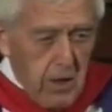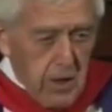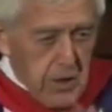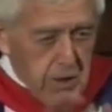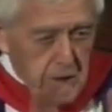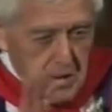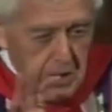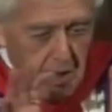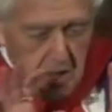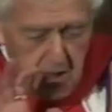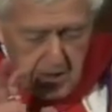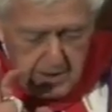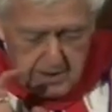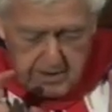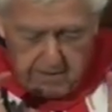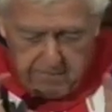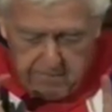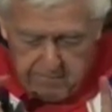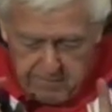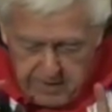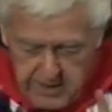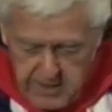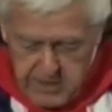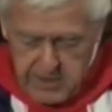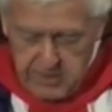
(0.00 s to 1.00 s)
our hostile
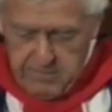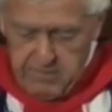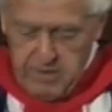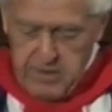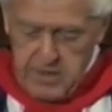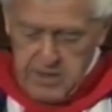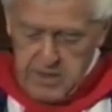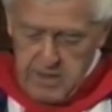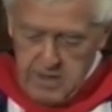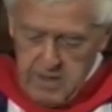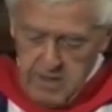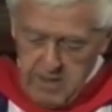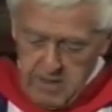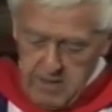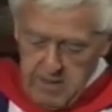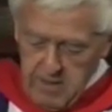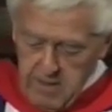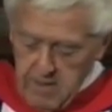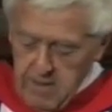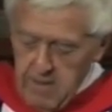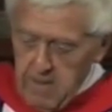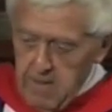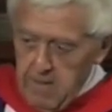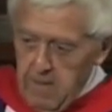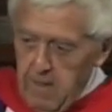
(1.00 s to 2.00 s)
defensiveness
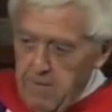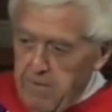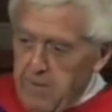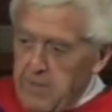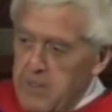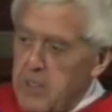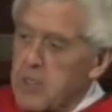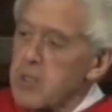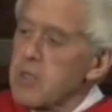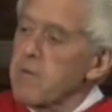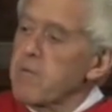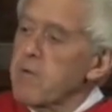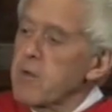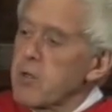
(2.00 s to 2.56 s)
of an